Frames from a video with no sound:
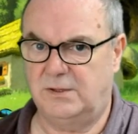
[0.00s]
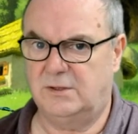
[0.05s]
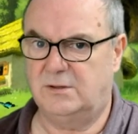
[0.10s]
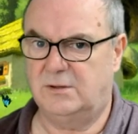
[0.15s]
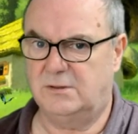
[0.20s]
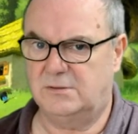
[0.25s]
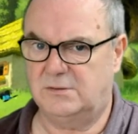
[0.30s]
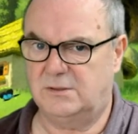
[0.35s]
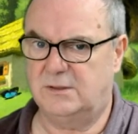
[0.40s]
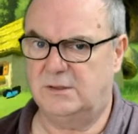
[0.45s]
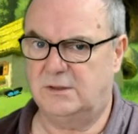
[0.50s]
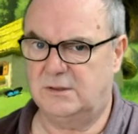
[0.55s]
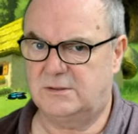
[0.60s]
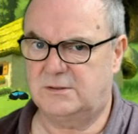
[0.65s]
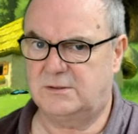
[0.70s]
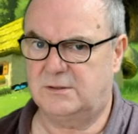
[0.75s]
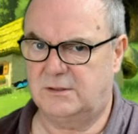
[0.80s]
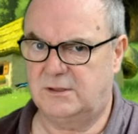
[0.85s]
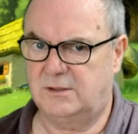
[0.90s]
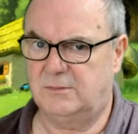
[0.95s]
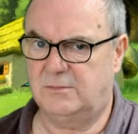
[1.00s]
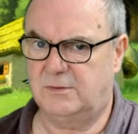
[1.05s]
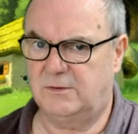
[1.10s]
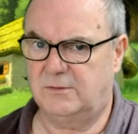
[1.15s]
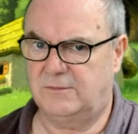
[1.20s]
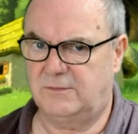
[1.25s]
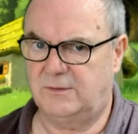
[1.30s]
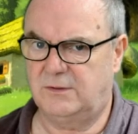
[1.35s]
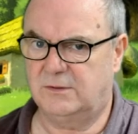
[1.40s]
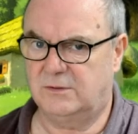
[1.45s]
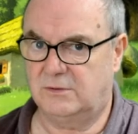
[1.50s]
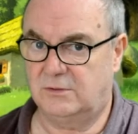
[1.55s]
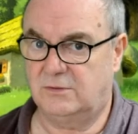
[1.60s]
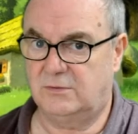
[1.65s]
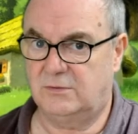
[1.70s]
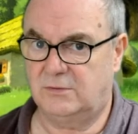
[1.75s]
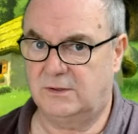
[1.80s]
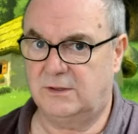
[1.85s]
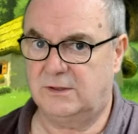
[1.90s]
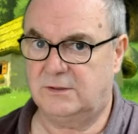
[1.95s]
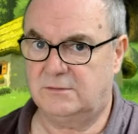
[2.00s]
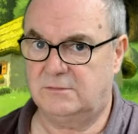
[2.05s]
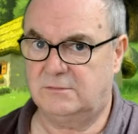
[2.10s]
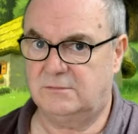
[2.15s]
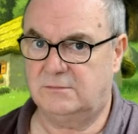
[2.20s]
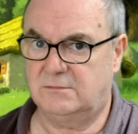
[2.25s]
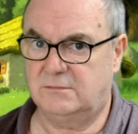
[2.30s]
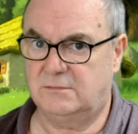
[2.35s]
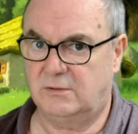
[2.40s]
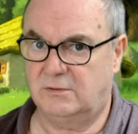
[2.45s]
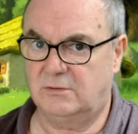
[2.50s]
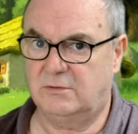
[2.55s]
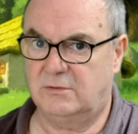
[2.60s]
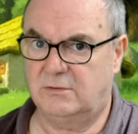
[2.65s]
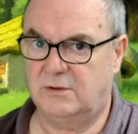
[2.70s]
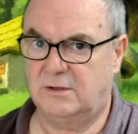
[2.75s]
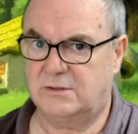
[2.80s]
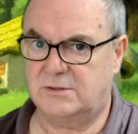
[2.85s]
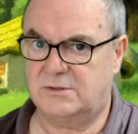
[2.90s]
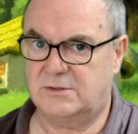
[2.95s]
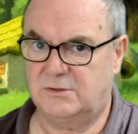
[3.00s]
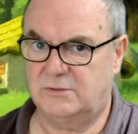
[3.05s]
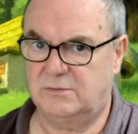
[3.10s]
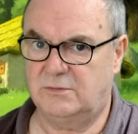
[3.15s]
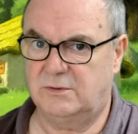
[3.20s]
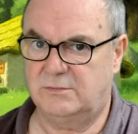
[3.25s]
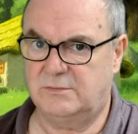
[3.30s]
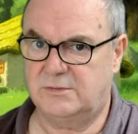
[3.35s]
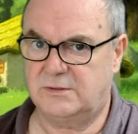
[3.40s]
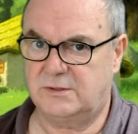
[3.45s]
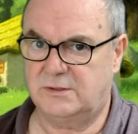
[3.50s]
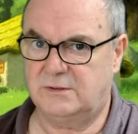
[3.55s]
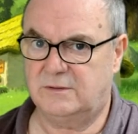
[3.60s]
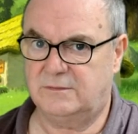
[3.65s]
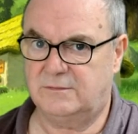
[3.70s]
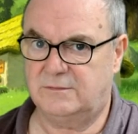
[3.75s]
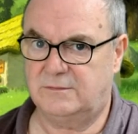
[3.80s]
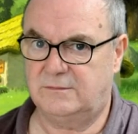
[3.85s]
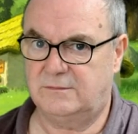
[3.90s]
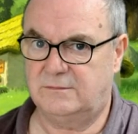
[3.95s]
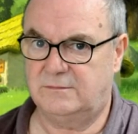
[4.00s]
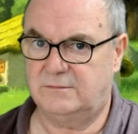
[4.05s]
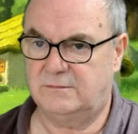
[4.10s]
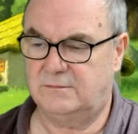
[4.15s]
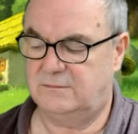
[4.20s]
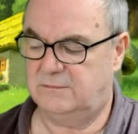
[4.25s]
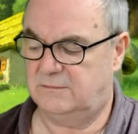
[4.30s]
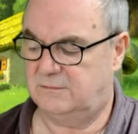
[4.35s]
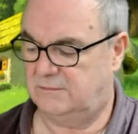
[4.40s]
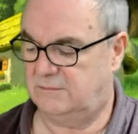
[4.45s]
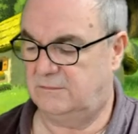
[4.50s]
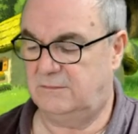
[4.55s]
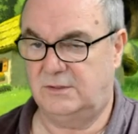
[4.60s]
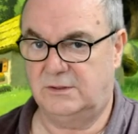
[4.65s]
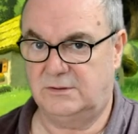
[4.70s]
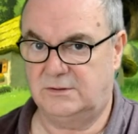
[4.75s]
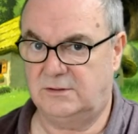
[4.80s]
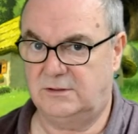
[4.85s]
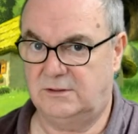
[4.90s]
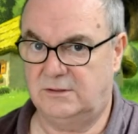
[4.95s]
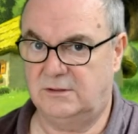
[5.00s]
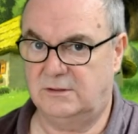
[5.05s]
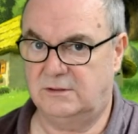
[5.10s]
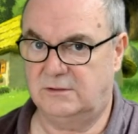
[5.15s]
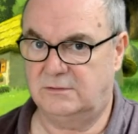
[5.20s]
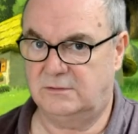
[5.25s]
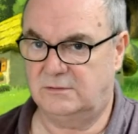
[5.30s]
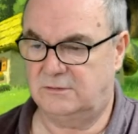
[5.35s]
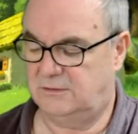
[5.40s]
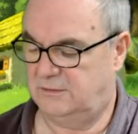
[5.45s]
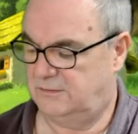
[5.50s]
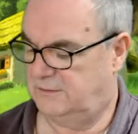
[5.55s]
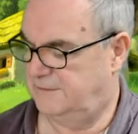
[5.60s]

because he likes to keep the field and all that long grass to himself. Yes, he does.